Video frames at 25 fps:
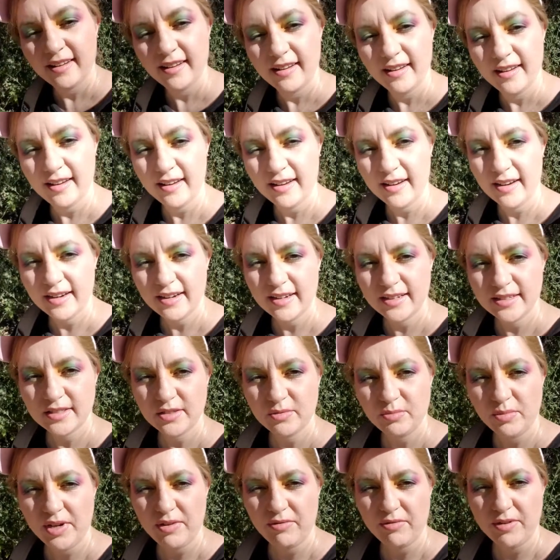Hey
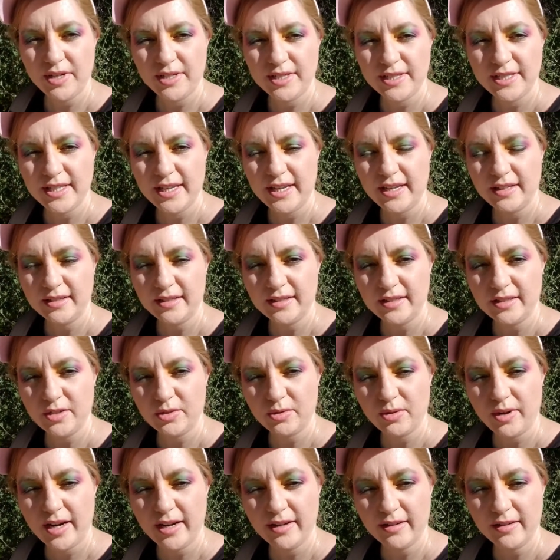guys, we've reached the end of the
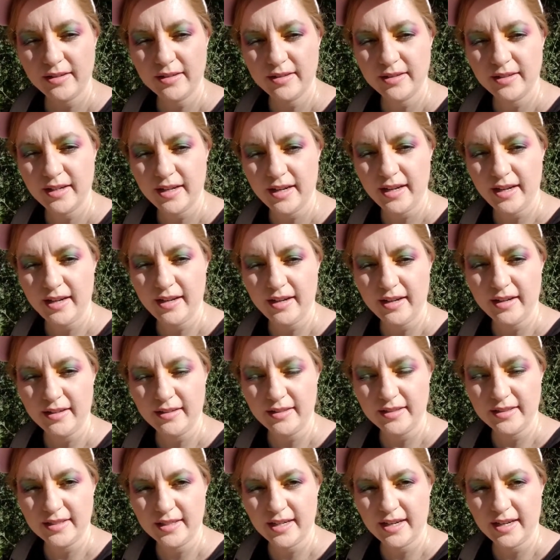trail, and